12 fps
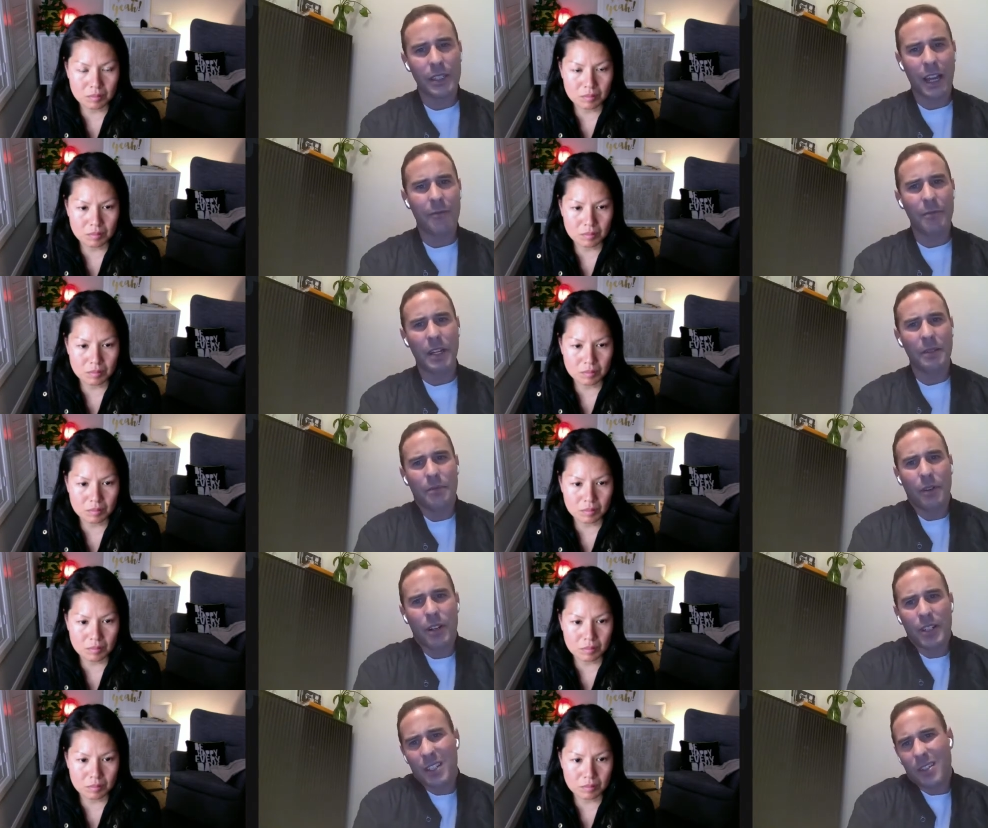Speaker 1: didn't have many
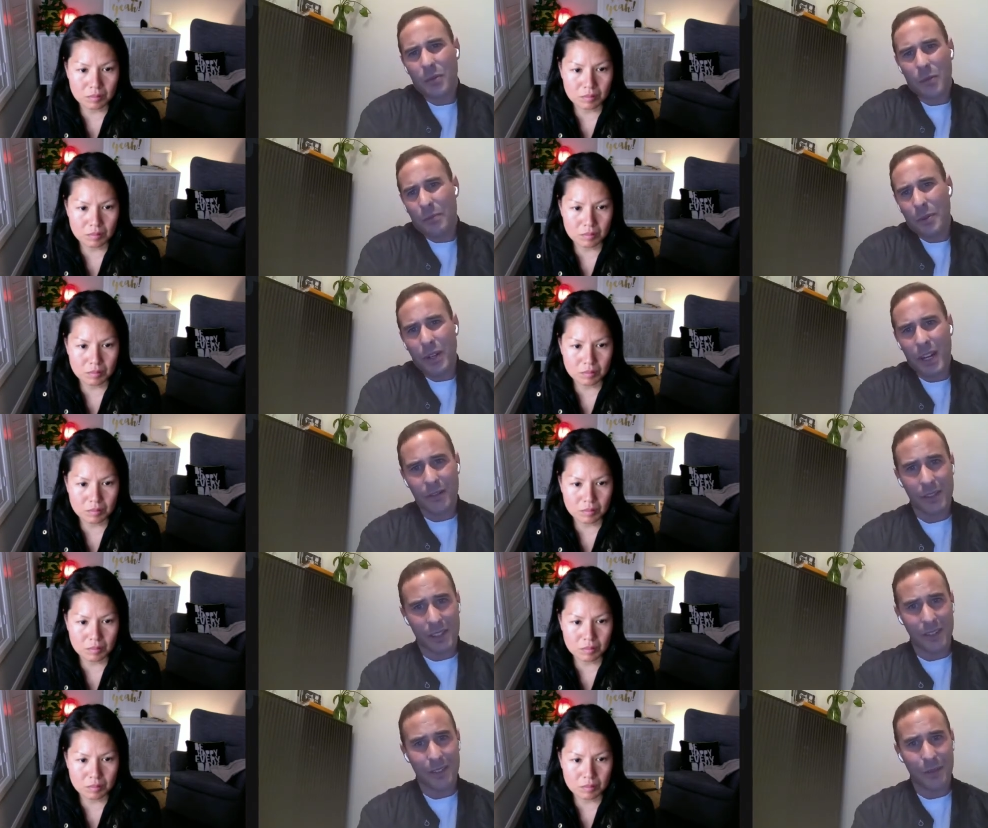projects that were built out of
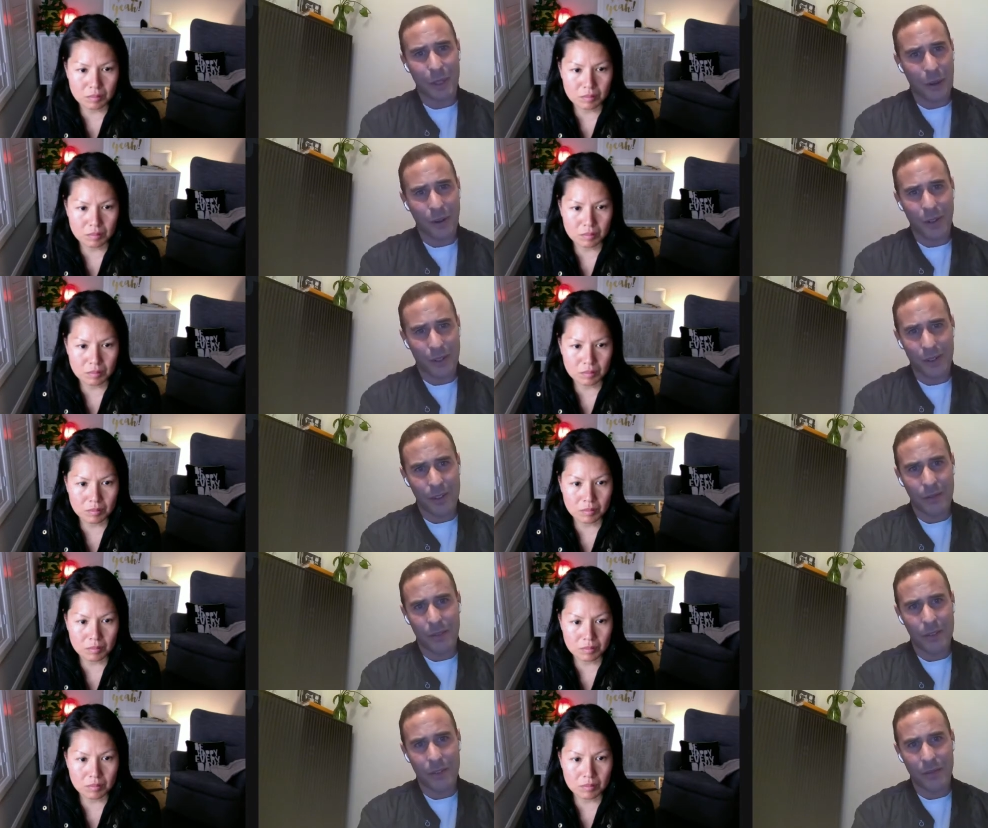steel. To be
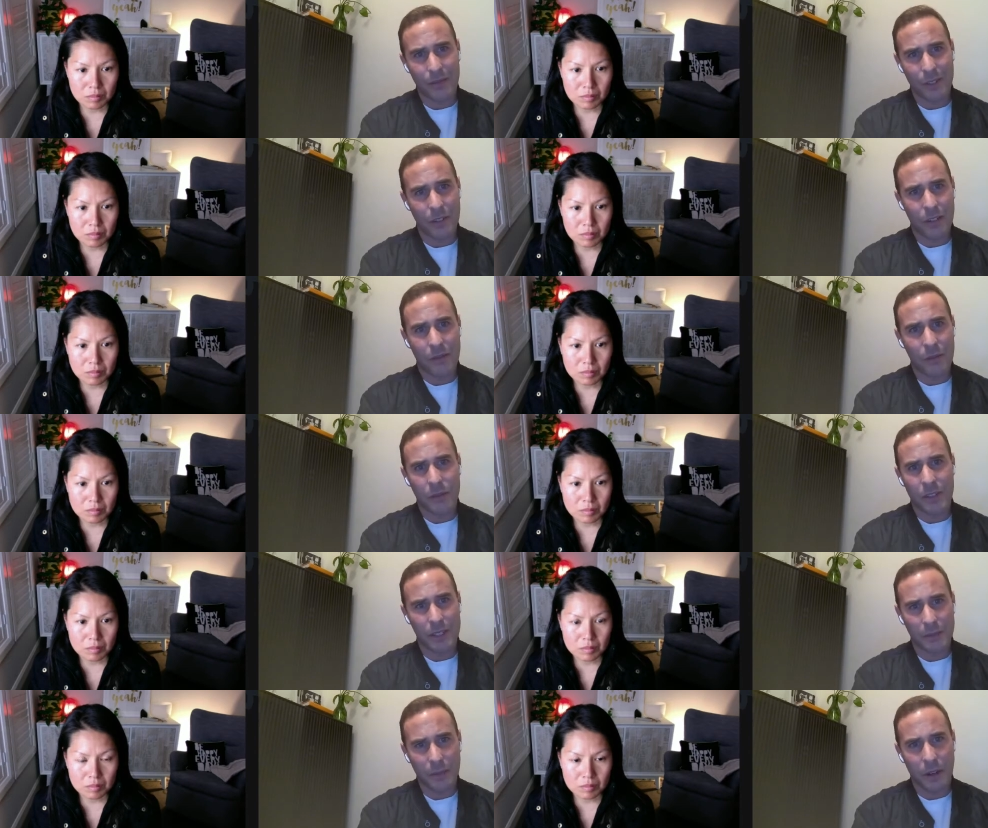honest, it was majority of it
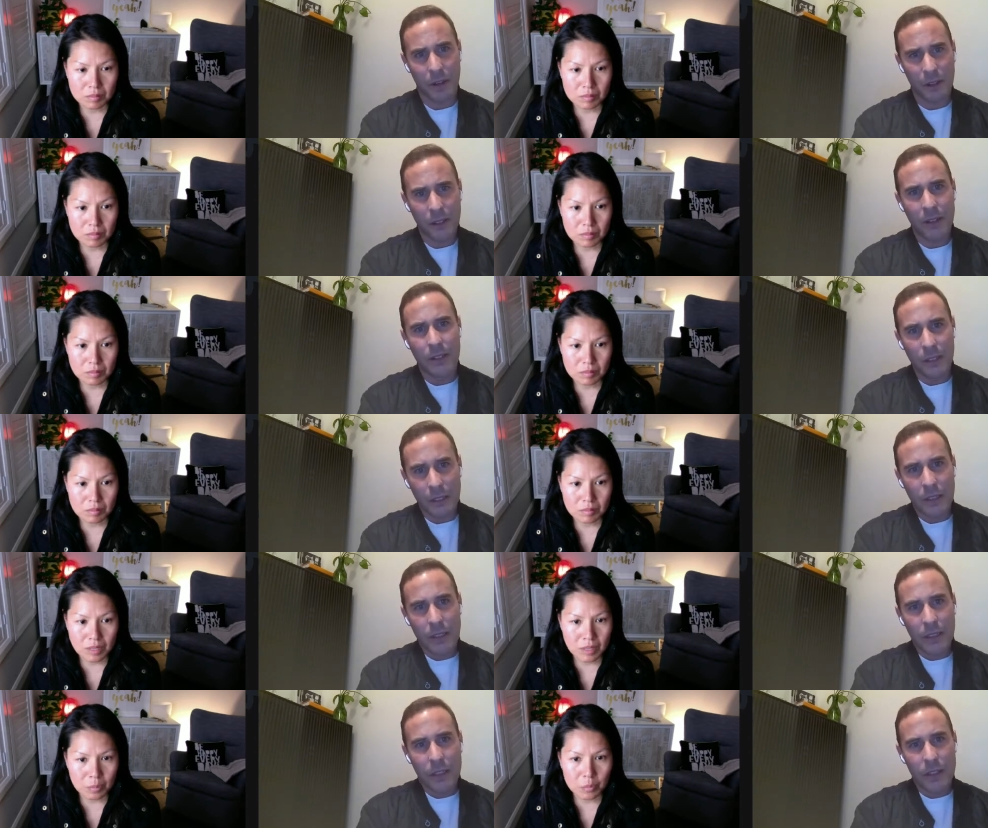was timber.
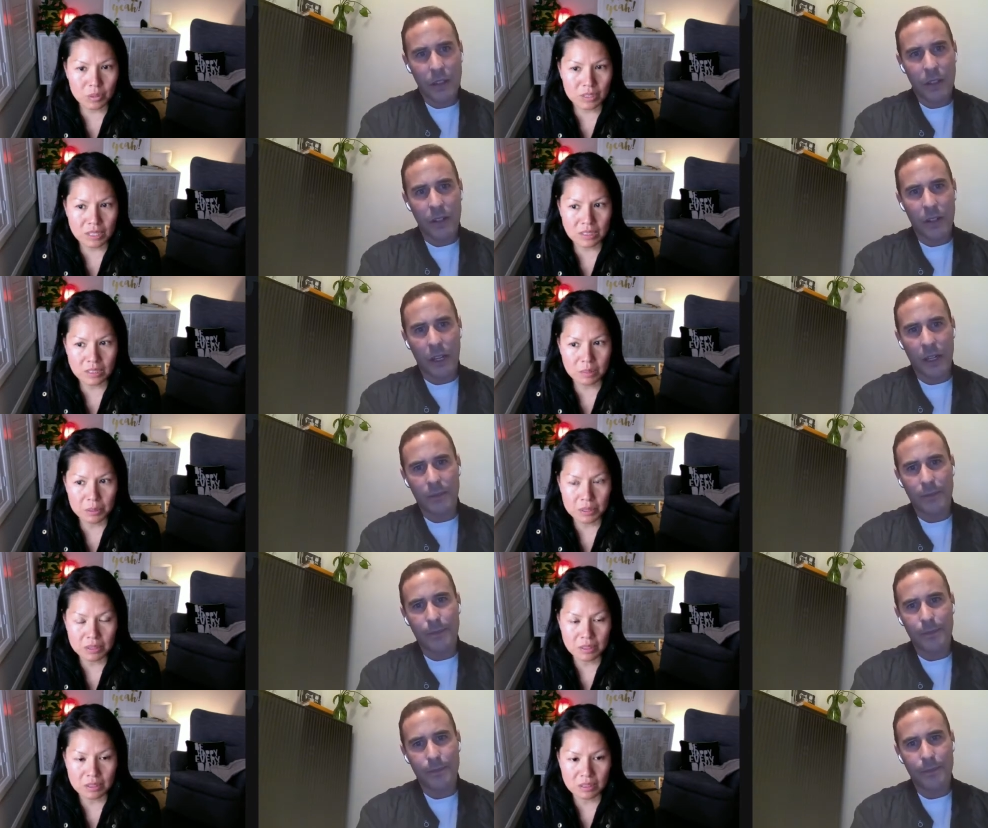And so, was that just
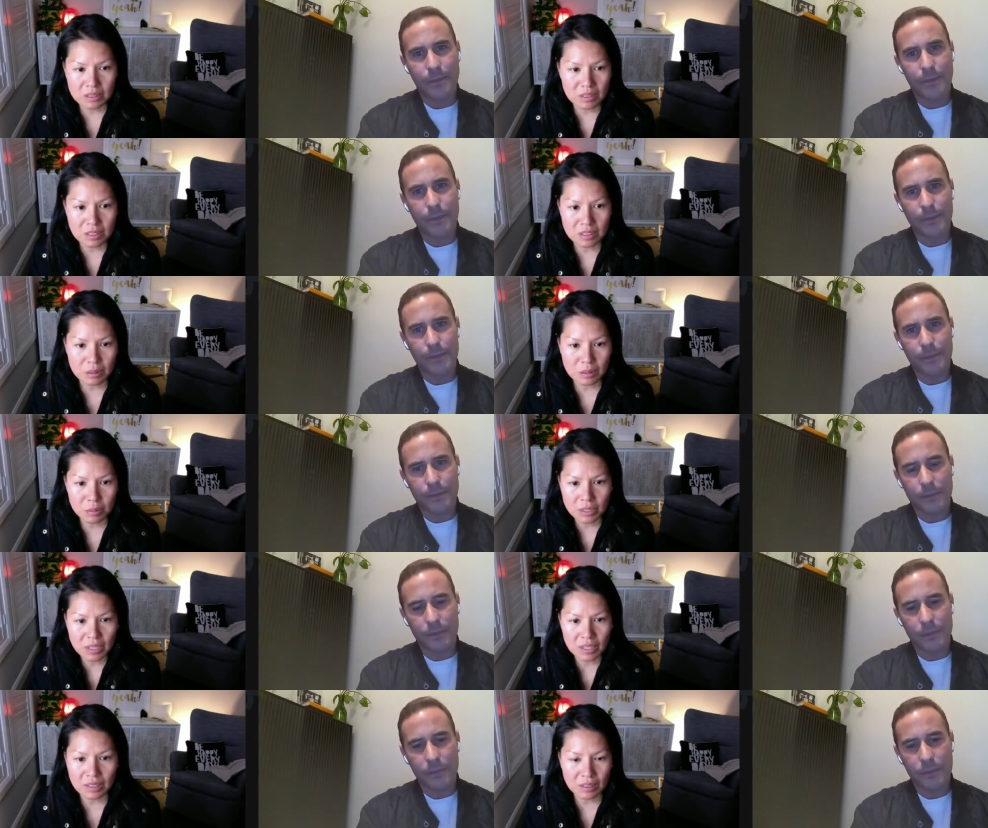um,
Speaker 2: because it's just the
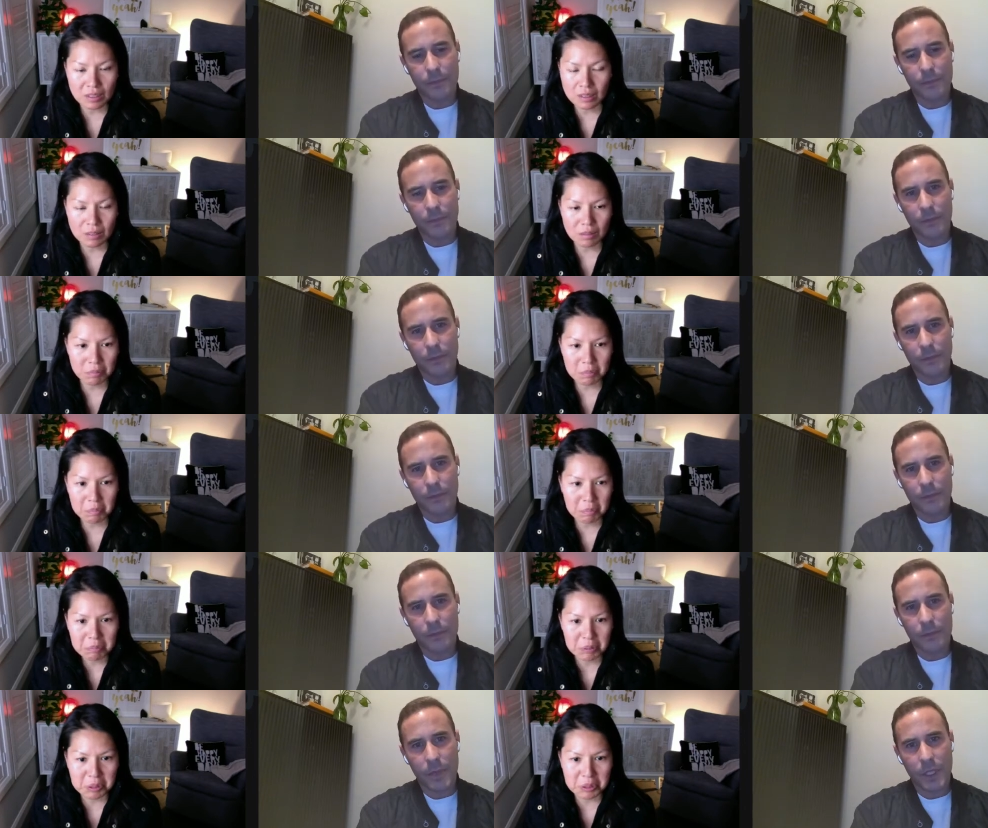way,
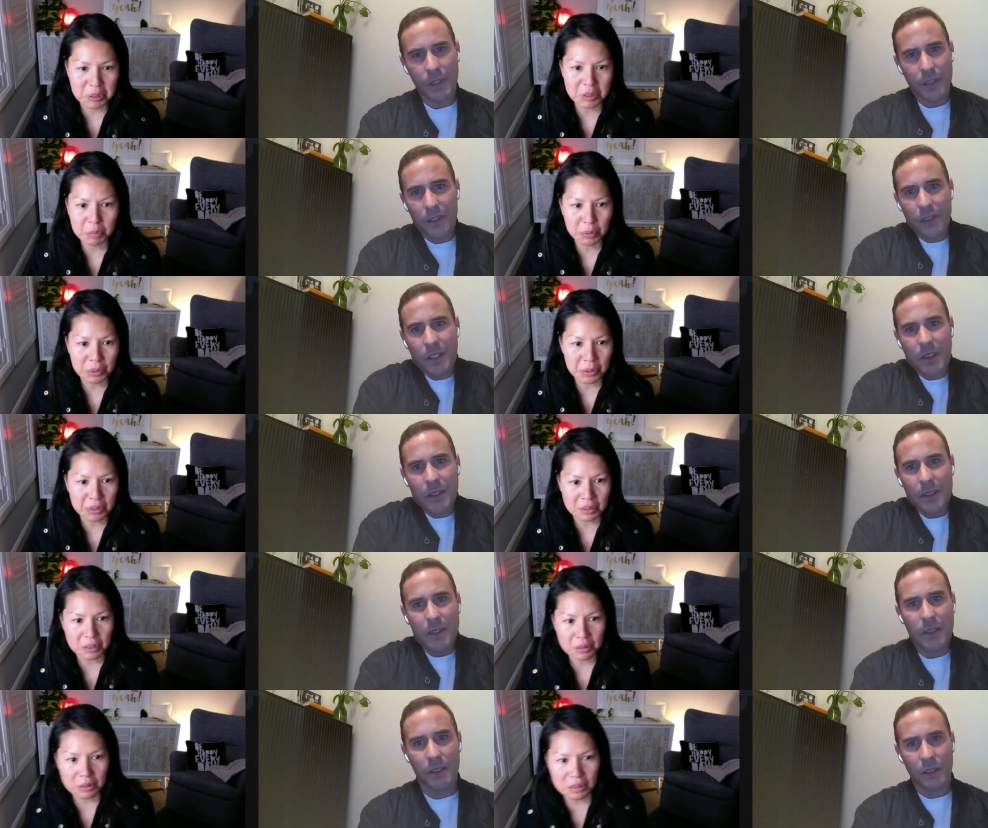just the
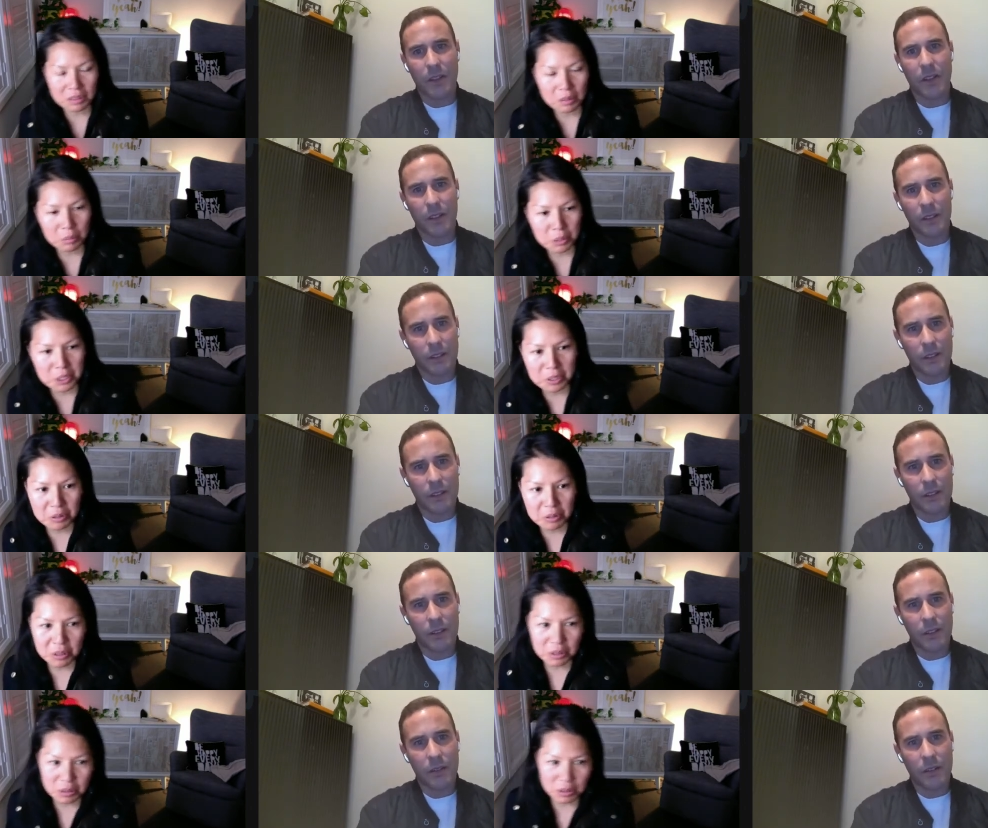product, yeah, you know, the
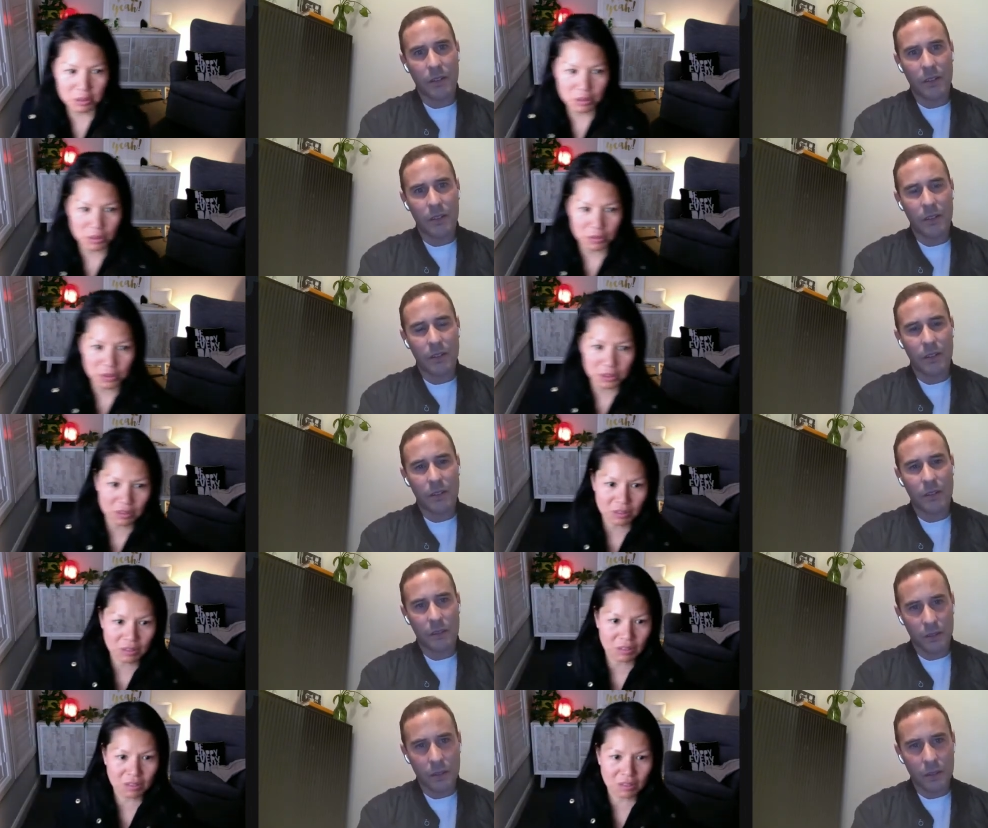material you used for the